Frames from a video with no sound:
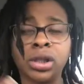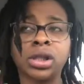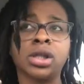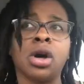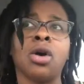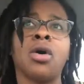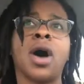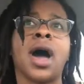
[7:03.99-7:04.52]

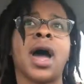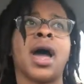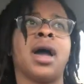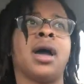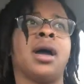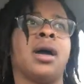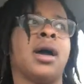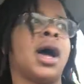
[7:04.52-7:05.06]
So,
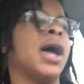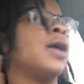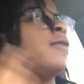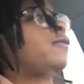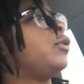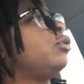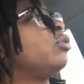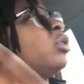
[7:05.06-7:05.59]
I
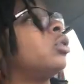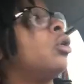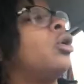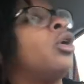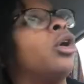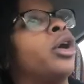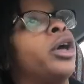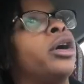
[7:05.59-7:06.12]
infuse the
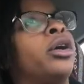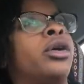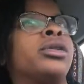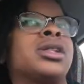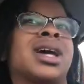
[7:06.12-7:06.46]
oils,